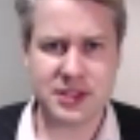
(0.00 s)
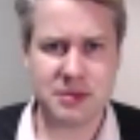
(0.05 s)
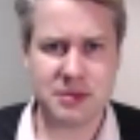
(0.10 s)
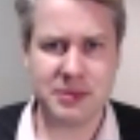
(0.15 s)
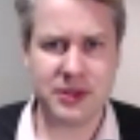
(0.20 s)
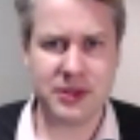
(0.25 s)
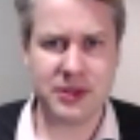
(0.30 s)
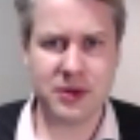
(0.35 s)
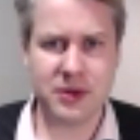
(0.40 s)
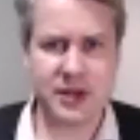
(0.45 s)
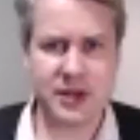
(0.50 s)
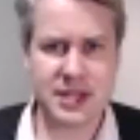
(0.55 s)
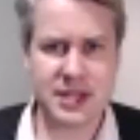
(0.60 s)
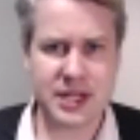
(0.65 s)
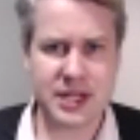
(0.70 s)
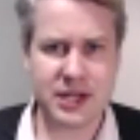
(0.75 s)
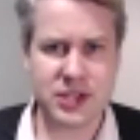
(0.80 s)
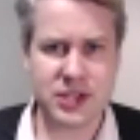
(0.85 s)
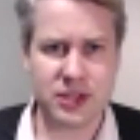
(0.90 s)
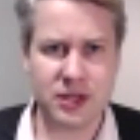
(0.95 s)
in an
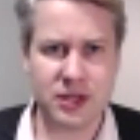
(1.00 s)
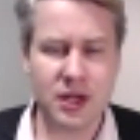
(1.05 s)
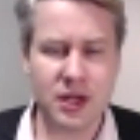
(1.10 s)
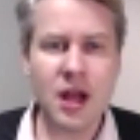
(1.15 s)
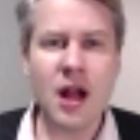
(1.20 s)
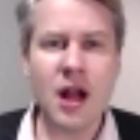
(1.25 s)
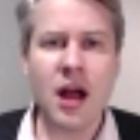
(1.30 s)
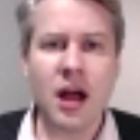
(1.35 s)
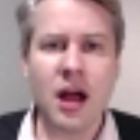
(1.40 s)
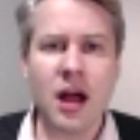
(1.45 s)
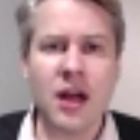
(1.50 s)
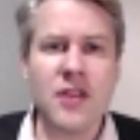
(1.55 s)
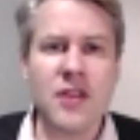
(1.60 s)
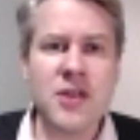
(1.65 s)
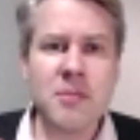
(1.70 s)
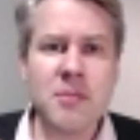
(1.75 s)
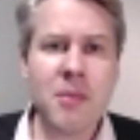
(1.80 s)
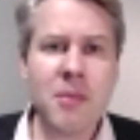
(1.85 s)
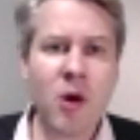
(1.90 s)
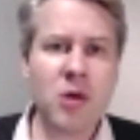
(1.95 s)
organization.
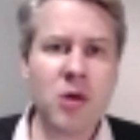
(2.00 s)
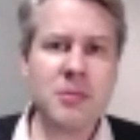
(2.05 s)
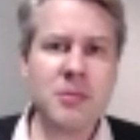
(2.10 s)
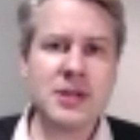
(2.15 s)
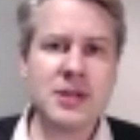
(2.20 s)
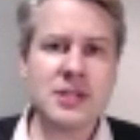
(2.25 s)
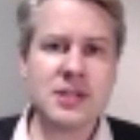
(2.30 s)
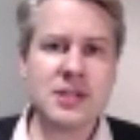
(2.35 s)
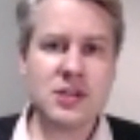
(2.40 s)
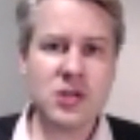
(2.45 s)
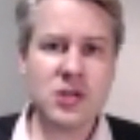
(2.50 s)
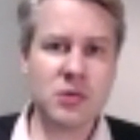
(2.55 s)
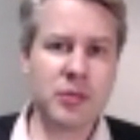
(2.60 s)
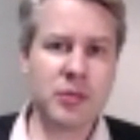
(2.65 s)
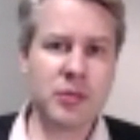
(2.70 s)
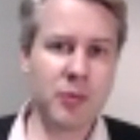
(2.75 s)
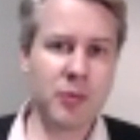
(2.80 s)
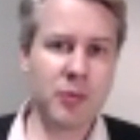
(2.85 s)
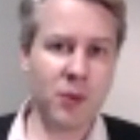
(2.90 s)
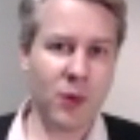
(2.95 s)
The moment you
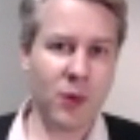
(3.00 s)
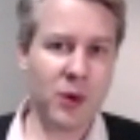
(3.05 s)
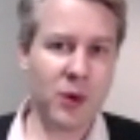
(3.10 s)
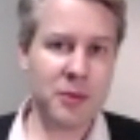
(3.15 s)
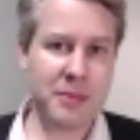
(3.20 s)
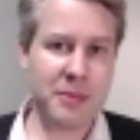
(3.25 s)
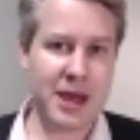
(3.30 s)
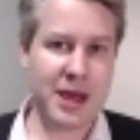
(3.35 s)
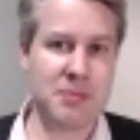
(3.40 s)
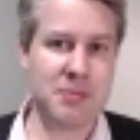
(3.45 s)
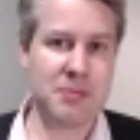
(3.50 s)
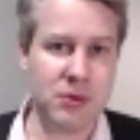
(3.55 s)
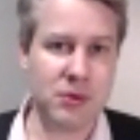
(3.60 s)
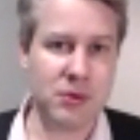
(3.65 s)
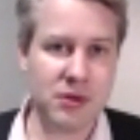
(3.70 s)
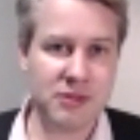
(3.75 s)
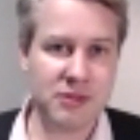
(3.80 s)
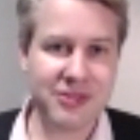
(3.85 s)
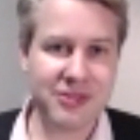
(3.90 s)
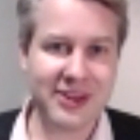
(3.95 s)
reward people
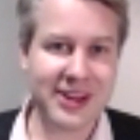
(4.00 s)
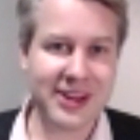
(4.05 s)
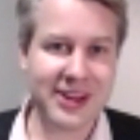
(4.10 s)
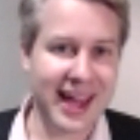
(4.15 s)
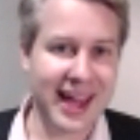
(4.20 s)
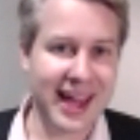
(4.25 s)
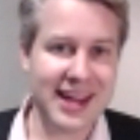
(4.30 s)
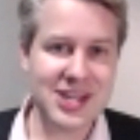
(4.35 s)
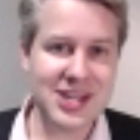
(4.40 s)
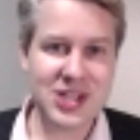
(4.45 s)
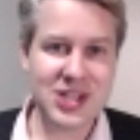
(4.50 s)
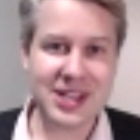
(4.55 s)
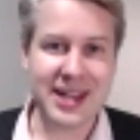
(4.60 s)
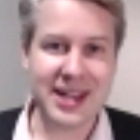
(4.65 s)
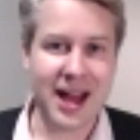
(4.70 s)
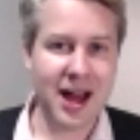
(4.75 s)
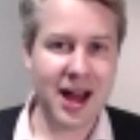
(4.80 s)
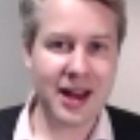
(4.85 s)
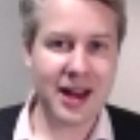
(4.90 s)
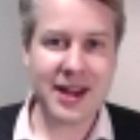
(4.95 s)
for engaging in
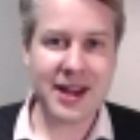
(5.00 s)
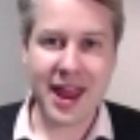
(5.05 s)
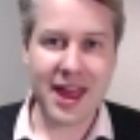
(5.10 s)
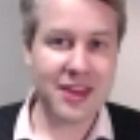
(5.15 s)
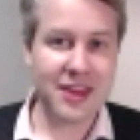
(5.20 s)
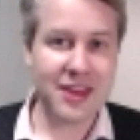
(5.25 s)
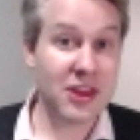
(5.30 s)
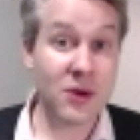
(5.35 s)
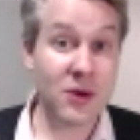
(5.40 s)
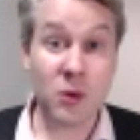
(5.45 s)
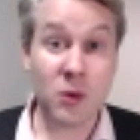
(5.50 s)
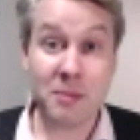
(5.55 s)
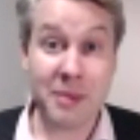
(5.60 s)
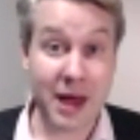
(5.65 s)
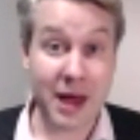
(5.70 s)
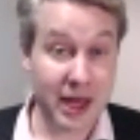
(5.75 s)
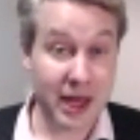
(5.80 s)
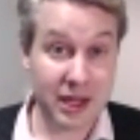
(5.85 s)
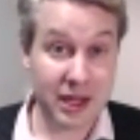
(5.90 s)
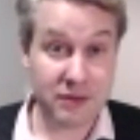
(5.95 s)
unethical
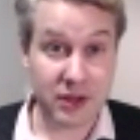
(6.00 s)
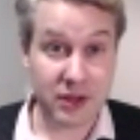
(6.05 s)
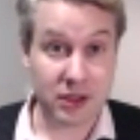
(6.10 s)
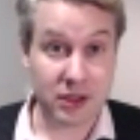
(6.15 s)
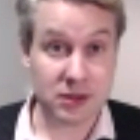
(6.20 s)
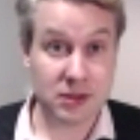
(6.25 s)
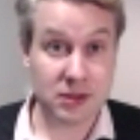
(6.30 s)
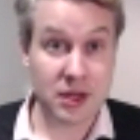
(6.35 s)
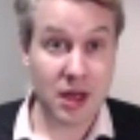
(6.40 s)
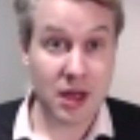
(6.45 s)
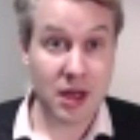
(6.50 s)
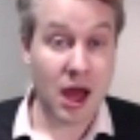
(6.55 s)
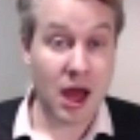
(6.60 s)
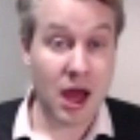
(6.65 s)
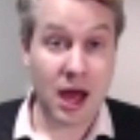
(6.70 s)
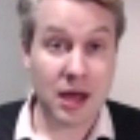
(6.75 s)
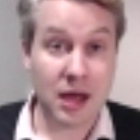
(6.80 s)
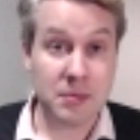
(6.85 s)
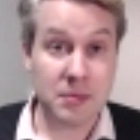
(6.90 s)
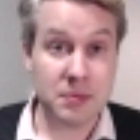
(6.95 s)
behavior
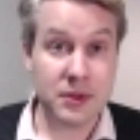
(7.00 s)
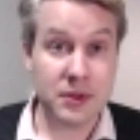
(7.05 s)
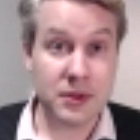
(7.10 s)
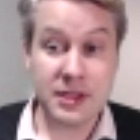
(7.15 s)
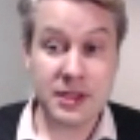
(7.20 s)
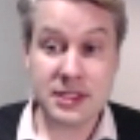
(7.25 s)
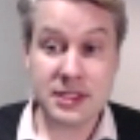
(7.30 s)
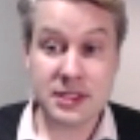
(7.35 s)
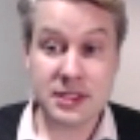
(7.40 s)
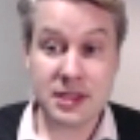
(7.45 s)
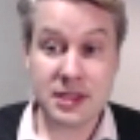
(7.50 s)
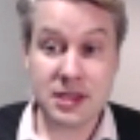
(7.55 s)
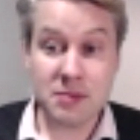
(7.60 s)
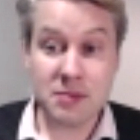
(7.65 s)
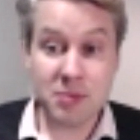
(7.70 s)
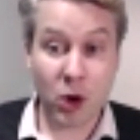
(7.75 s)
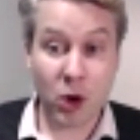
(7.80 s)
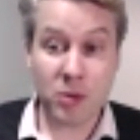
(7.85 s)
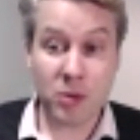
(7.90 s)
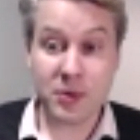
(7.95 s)
um, is the
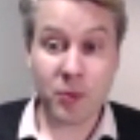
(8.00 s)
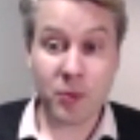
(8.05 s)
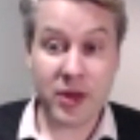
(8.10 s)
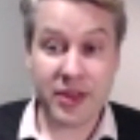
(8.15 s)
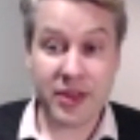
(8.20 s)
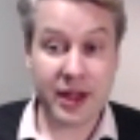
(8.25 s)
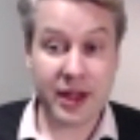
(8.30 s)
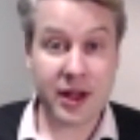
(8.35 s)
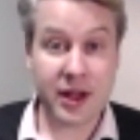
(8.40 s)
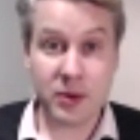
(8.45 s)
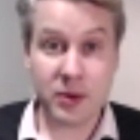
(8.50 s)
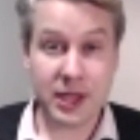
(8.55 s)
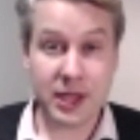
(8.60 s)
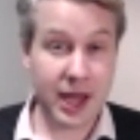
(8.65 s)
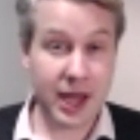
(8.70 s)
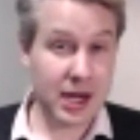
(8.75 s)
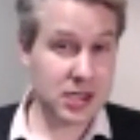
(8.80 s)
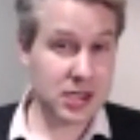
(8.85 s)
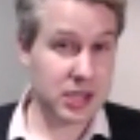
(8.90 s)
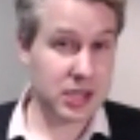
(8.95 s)
moment where they go and
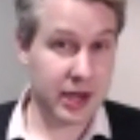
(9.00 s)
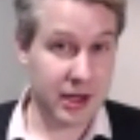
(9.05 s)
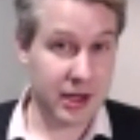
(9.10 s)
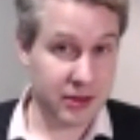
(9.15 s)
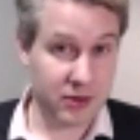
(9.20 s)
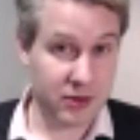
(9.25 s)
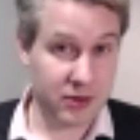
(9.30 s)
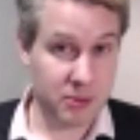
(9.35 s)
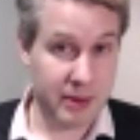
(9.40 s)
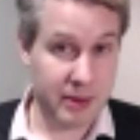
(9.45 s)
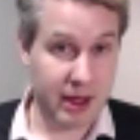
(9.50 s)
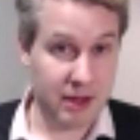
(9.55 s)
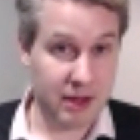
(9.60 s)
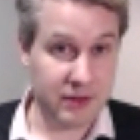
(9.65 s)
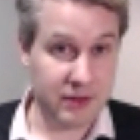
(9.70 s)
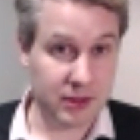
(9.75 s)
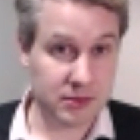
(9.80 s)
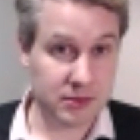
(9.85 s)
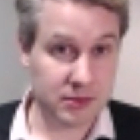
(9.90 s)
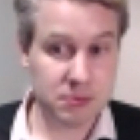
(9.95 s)
engage in unethical
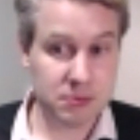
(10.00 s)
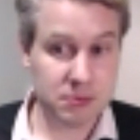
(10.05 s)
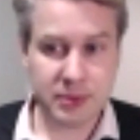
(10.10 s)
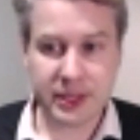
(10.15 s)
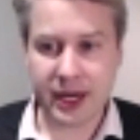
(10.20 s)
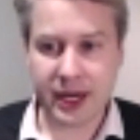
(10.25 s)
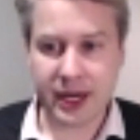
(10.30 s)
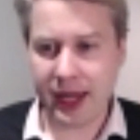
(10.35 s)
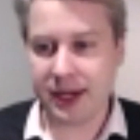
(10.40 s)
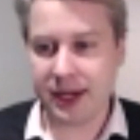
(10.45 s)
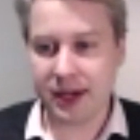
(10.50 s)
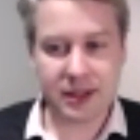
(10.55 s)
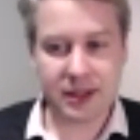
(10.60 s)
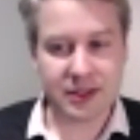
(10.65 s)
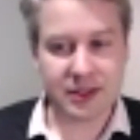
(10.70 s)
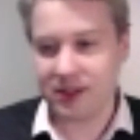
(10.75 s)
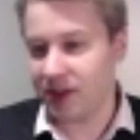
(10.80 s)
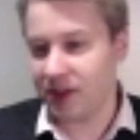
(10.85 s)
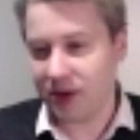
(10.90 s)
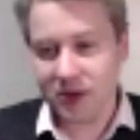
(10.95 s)
behavior. But hey,
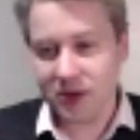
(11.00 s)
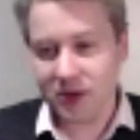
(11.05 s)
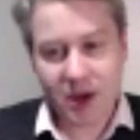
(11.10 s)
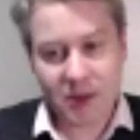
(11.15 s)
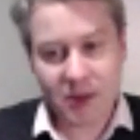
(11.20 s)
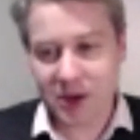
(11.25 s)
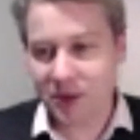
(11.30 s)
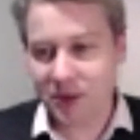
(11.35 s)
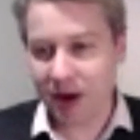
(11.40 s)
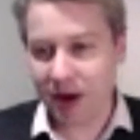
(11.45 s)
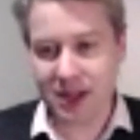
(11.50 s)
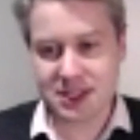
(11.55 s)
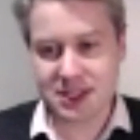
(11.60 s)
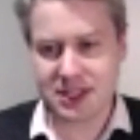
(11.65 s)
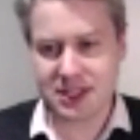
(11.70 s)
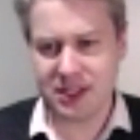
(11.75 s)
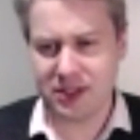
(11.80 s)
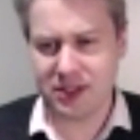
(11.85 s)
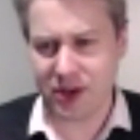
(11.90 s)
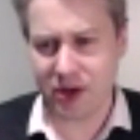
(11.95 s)
Nathan, you know, no one writes
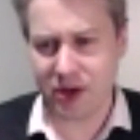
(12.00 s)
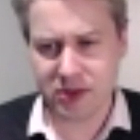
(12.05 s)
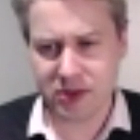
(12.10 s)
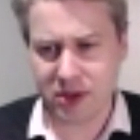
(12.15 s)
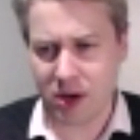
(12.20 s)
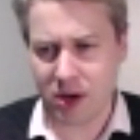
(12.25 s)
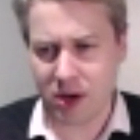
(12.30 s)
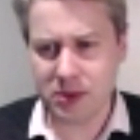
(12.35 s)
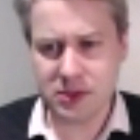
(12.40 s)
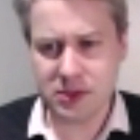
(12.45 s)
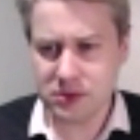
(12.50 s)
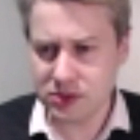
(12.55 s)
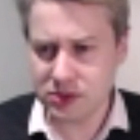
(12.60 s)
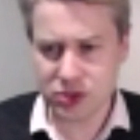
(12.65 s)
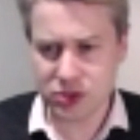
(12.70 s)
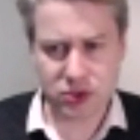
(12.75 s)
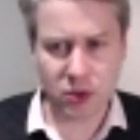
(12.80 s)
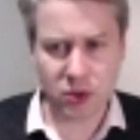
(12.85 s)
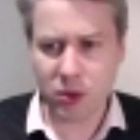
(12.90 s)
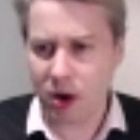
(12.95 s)
in, you know, go and
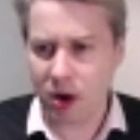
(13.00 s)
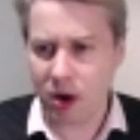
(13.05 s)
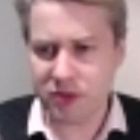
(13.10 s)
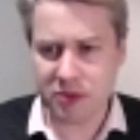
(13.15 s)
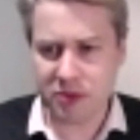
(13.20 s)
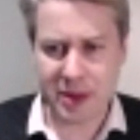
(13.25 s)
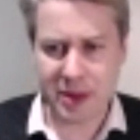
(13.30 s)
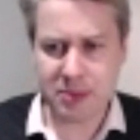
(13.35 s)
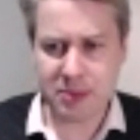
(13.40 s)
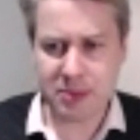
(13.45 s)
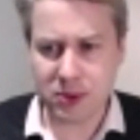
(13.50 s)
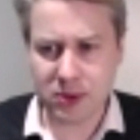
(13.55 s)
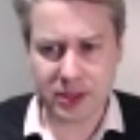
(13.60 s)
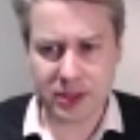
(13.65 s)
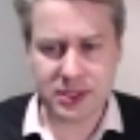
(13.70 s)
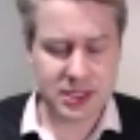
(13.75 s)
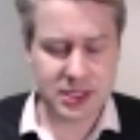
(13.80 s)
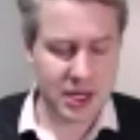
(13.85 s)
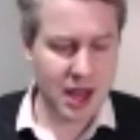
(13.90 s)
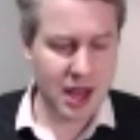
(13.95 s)
screw over people.
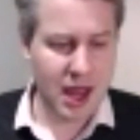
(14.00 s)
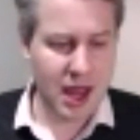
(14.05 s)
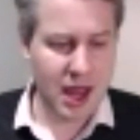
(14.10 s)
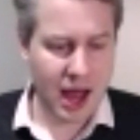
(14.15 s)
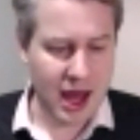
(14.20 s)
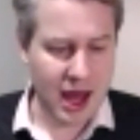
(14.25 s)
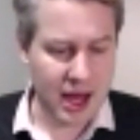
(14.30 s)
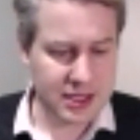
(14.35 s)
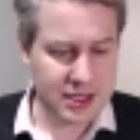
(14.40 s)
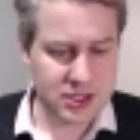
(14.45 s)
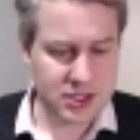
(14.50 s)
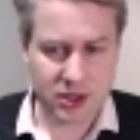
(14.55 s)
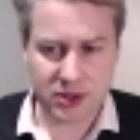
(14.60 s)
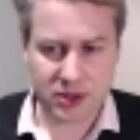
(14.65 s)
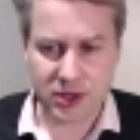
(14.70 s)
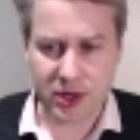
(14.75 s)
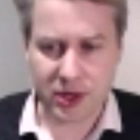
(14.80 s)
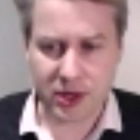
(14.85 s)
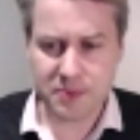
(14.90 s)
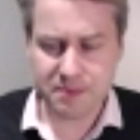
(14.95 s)
And uh, so,
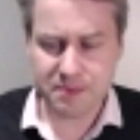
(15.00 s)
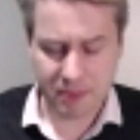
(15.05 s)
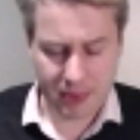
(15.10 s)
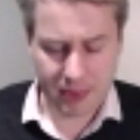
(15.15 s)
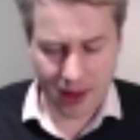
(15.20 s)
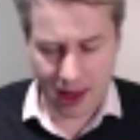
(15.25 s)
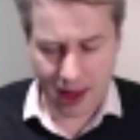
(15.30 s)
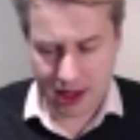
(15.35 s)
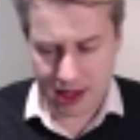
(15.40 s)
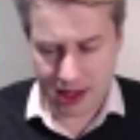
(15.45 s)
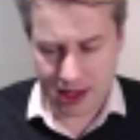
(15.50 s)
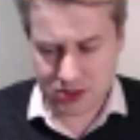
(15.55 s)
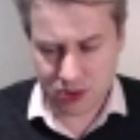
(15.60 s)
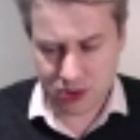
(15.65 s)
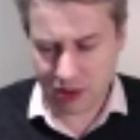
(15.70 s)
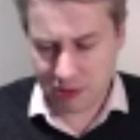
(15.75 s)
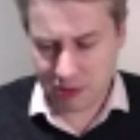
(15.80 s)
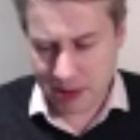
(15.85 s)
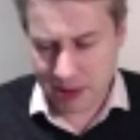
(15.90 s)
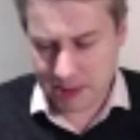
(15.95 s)
you know, uh, screw
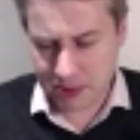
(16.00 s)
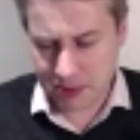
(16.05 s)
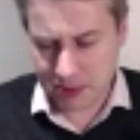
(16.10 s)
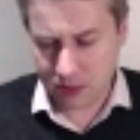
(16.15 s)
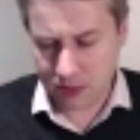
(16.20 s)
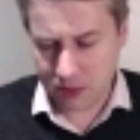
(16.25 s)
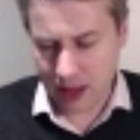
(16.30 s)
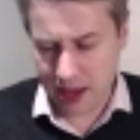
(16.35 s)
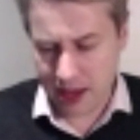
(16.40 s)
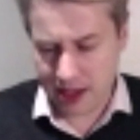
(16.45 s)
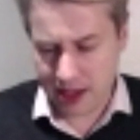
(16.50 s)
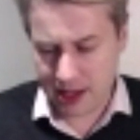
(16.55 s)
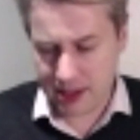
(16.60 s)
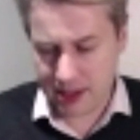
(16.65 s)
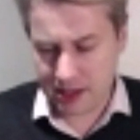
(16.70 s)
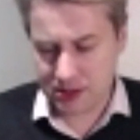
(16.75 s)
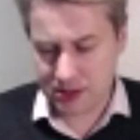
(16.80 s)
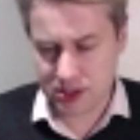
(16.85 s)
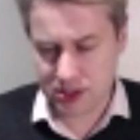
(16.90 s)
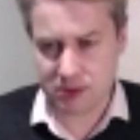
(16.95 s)
over people
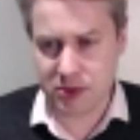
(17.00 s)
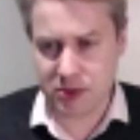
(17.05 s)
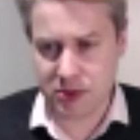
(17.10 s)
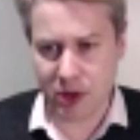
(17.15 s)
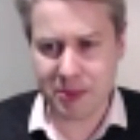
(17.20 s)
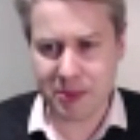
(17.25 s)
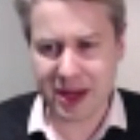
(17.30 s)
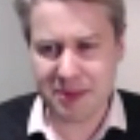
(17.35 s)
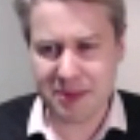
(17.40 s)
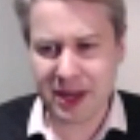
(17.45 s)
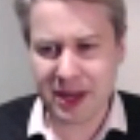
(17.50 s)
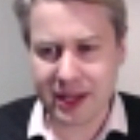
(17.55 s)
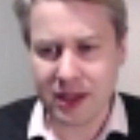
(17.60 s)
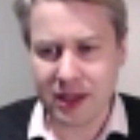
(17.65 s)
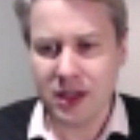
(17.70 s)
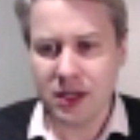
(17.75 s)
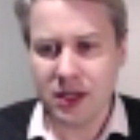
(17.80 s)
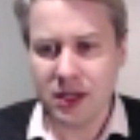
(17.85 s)
uh, to, you know, make money.